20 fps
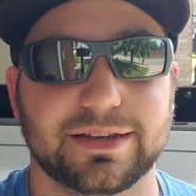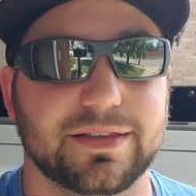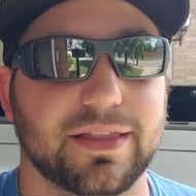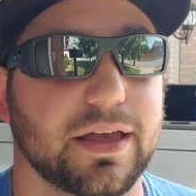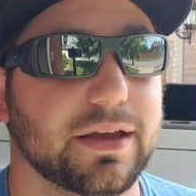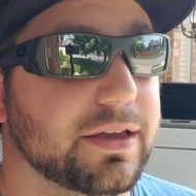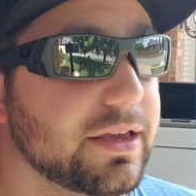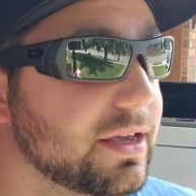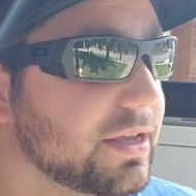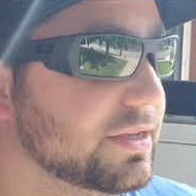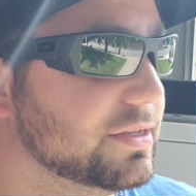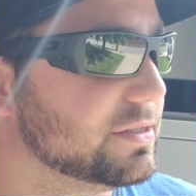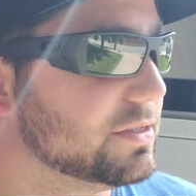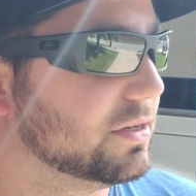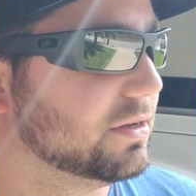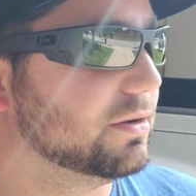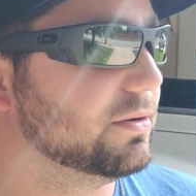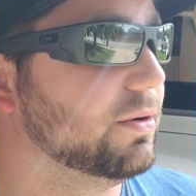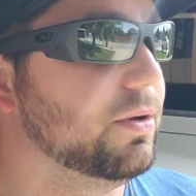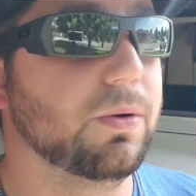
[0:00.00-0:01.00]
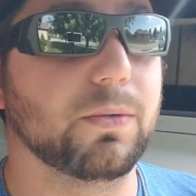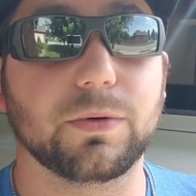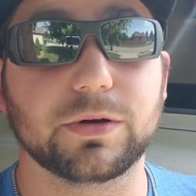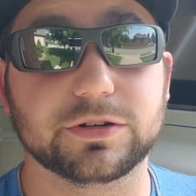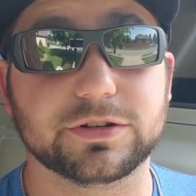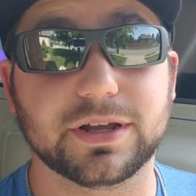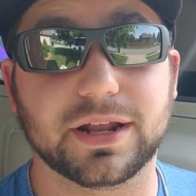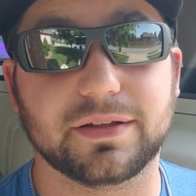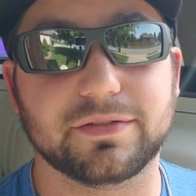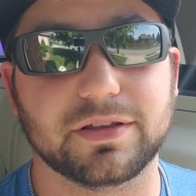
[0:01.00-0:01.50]
clunky, so we're
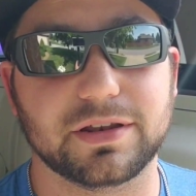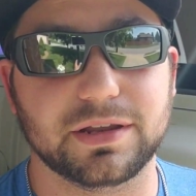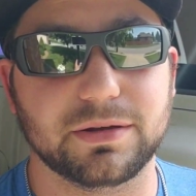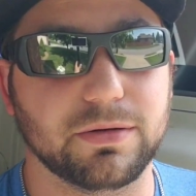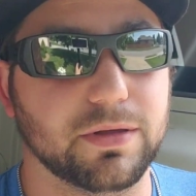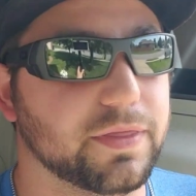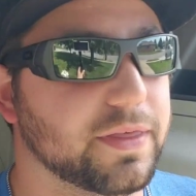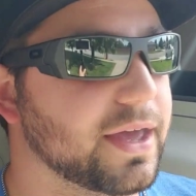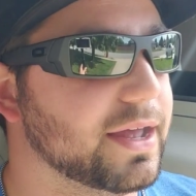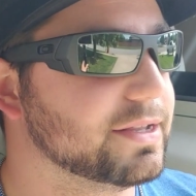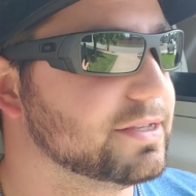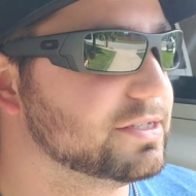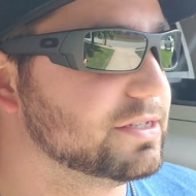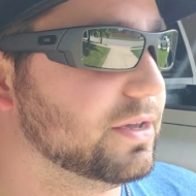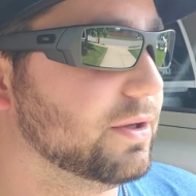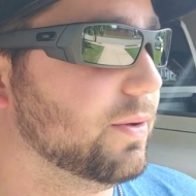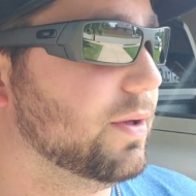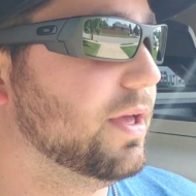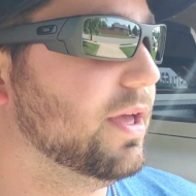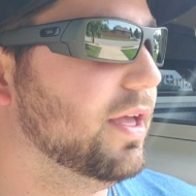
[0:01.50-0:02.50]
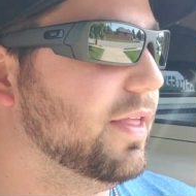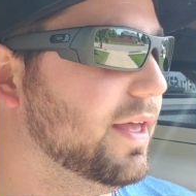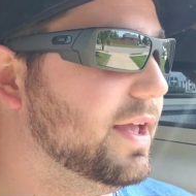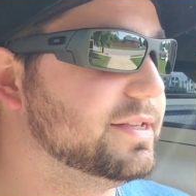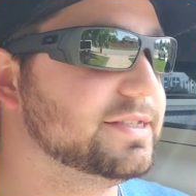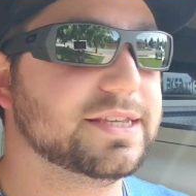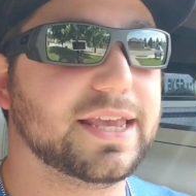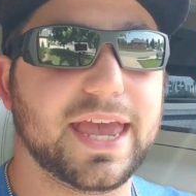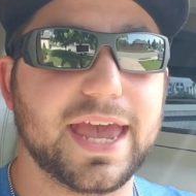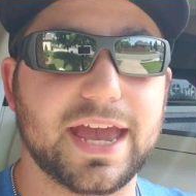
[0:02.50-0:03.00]
just gonna have to deal with that. So
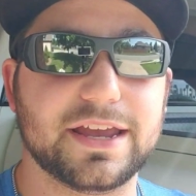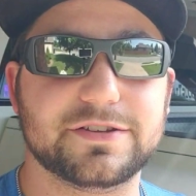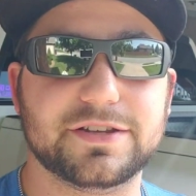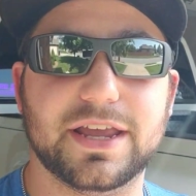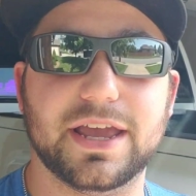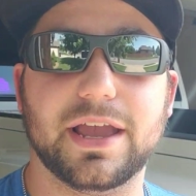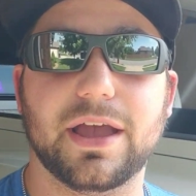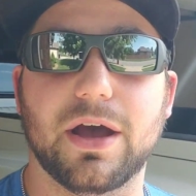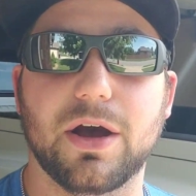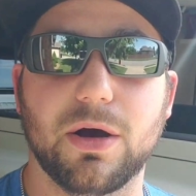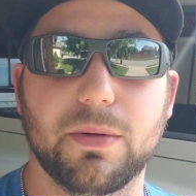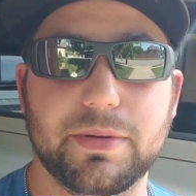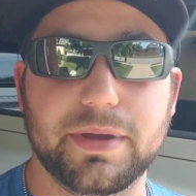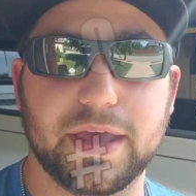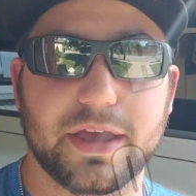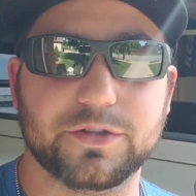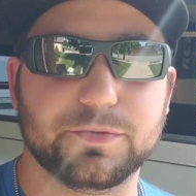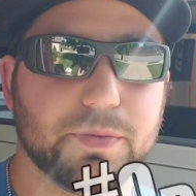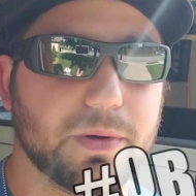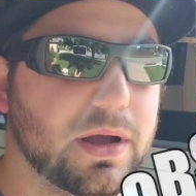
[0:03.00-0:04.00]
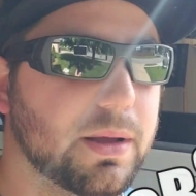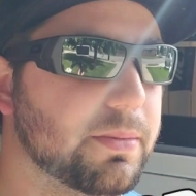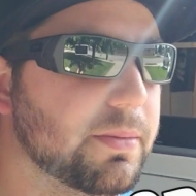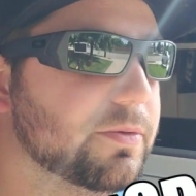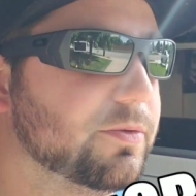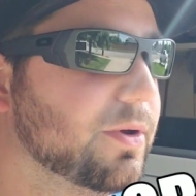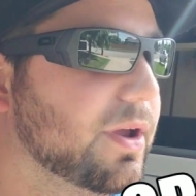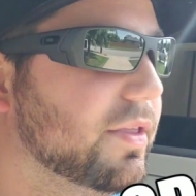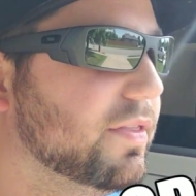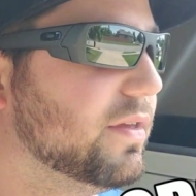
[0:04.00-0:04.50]
that's hashtag OBS
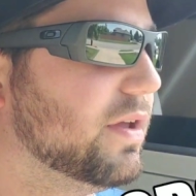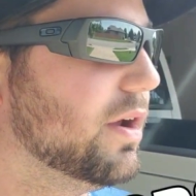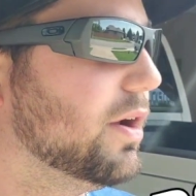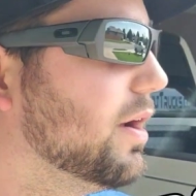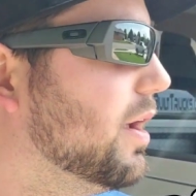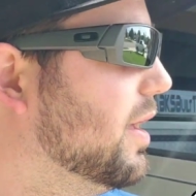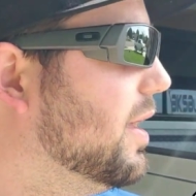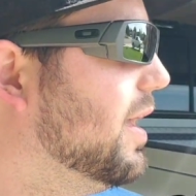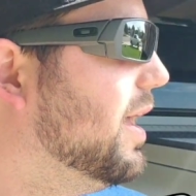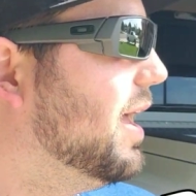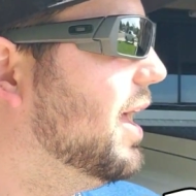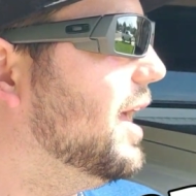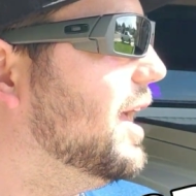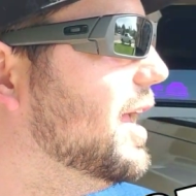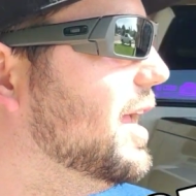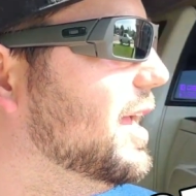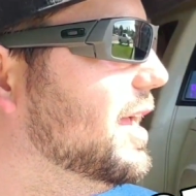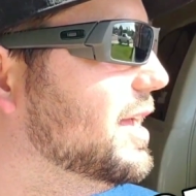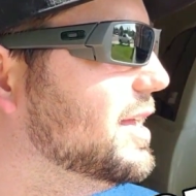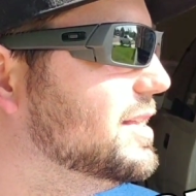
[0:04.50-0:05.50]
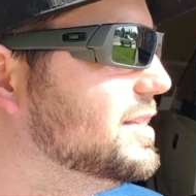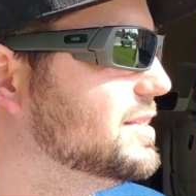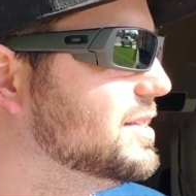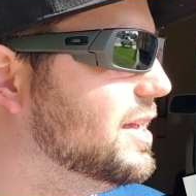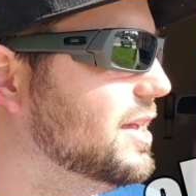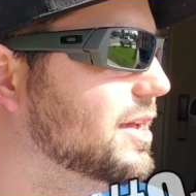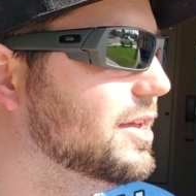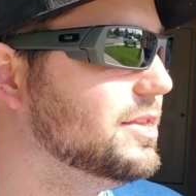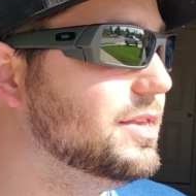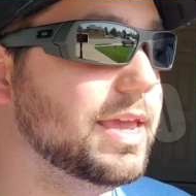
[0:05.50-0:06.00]
problems right there. And
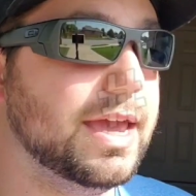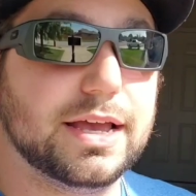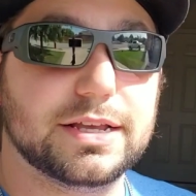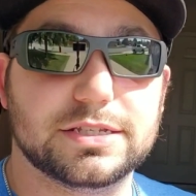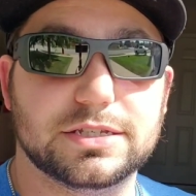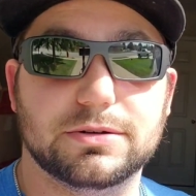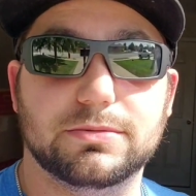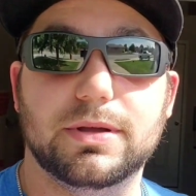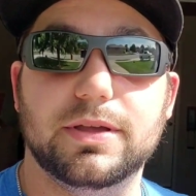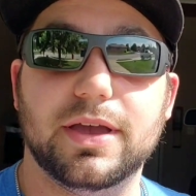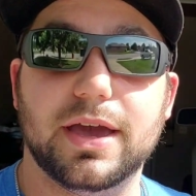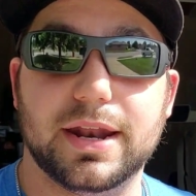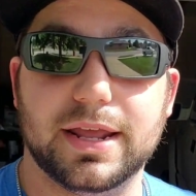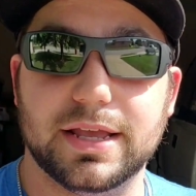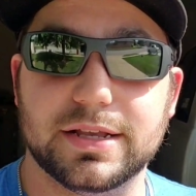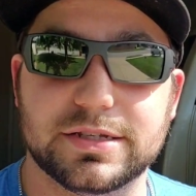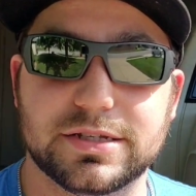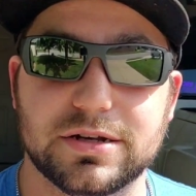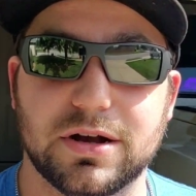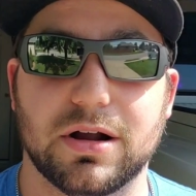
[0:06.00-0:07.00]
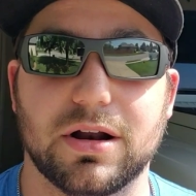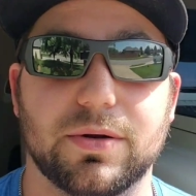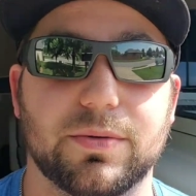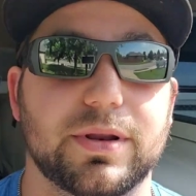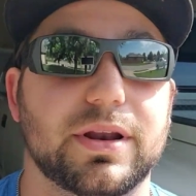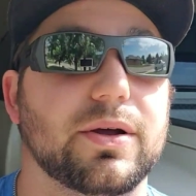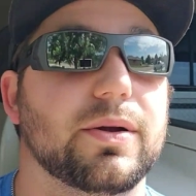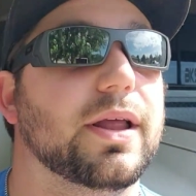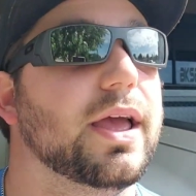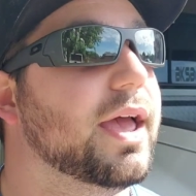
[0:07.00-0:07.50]
yeah, so we got to get started. We
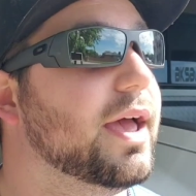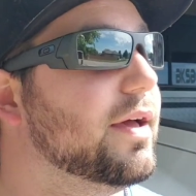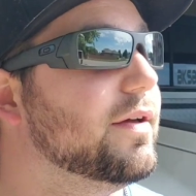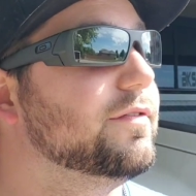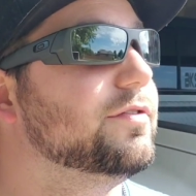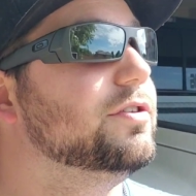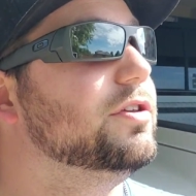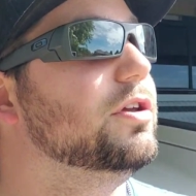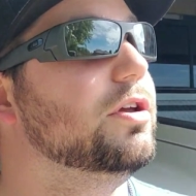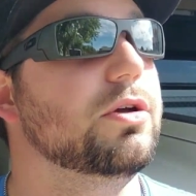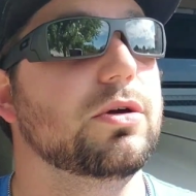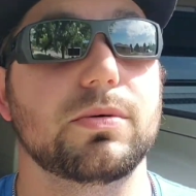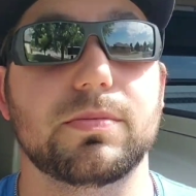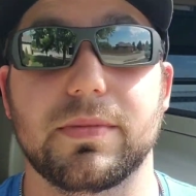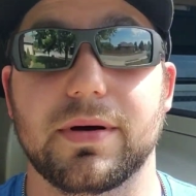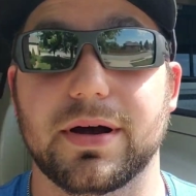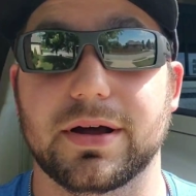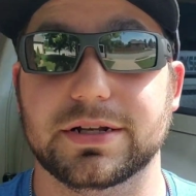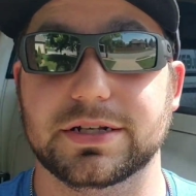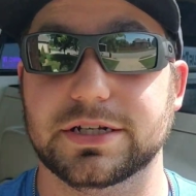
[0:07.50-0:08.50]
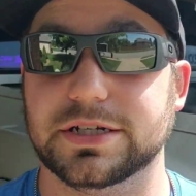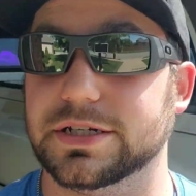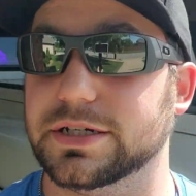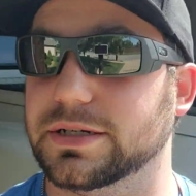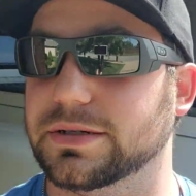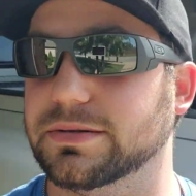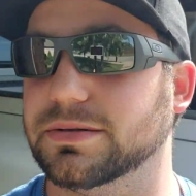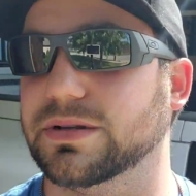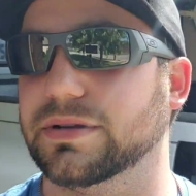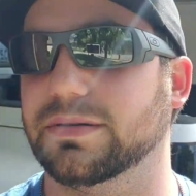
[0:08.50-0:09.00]
don't have too
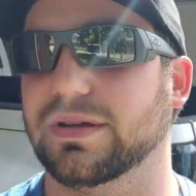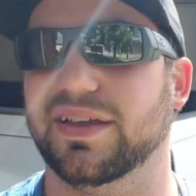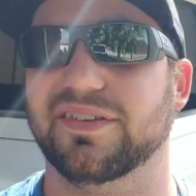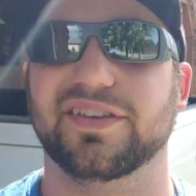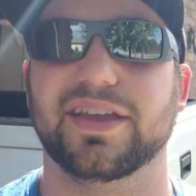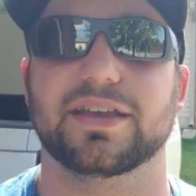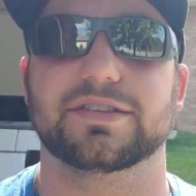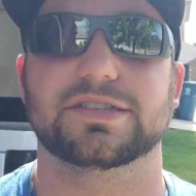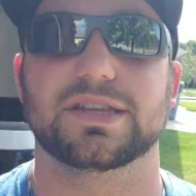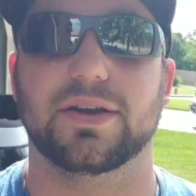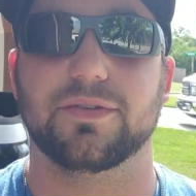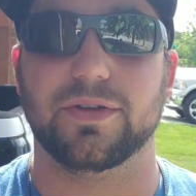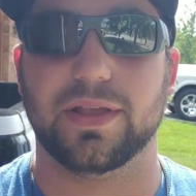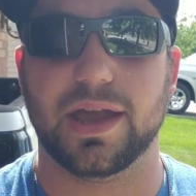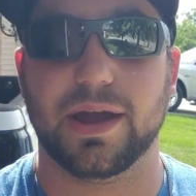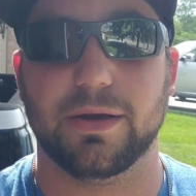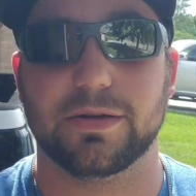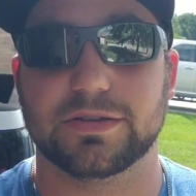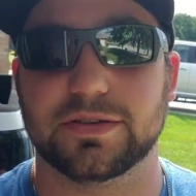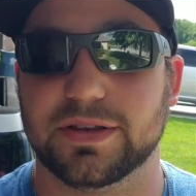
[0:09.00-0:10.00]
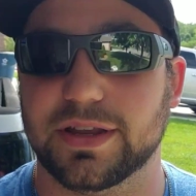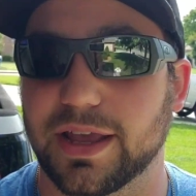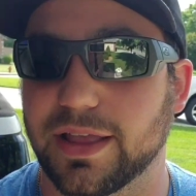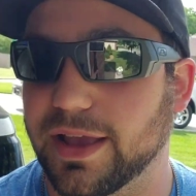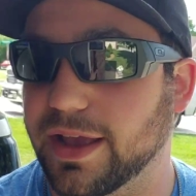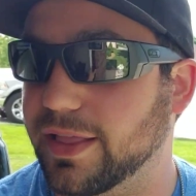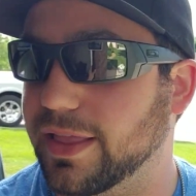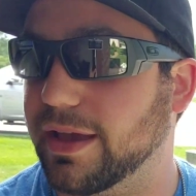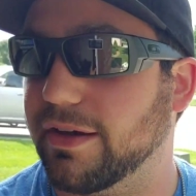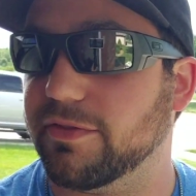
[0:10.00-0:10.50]
much. We've got several hours of
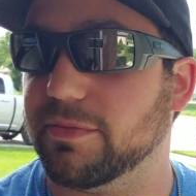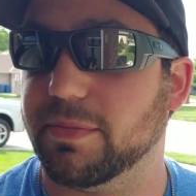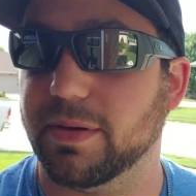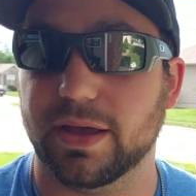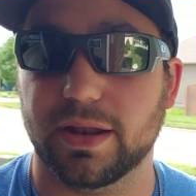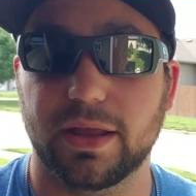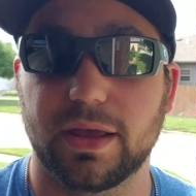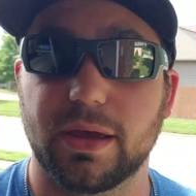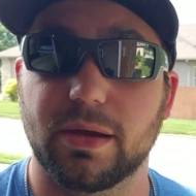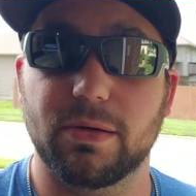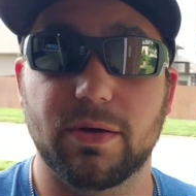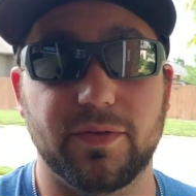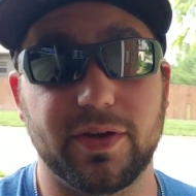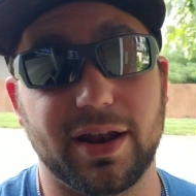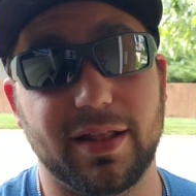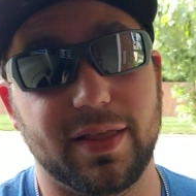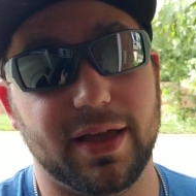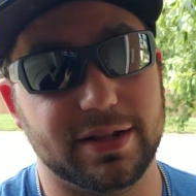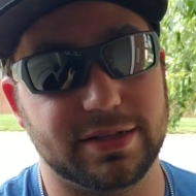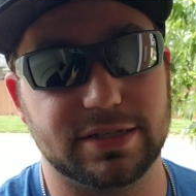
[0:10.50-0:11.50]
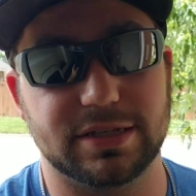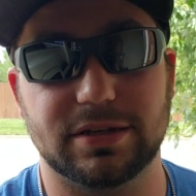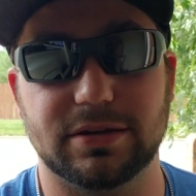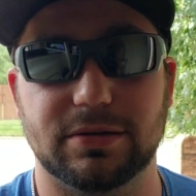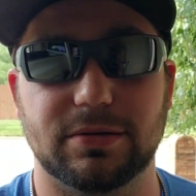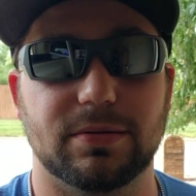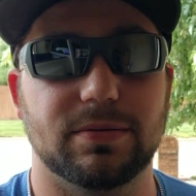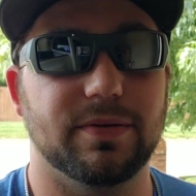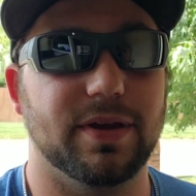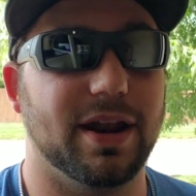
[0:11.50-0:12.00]
daylight left, but we've got a lot to
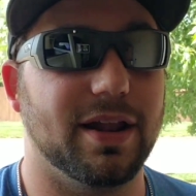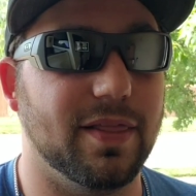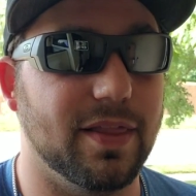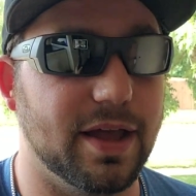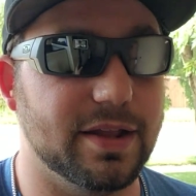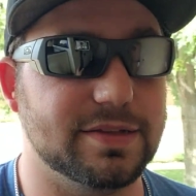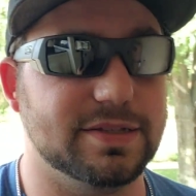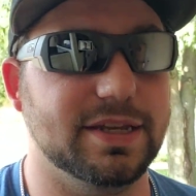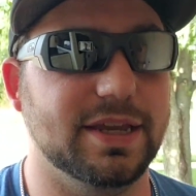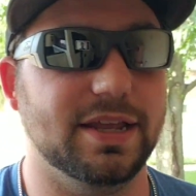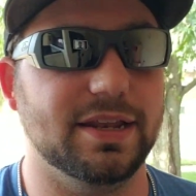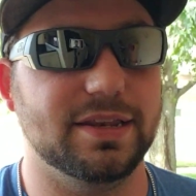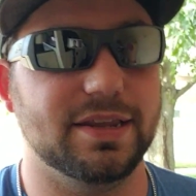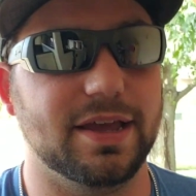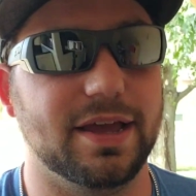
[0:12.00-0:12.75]
do. We've got a lot to get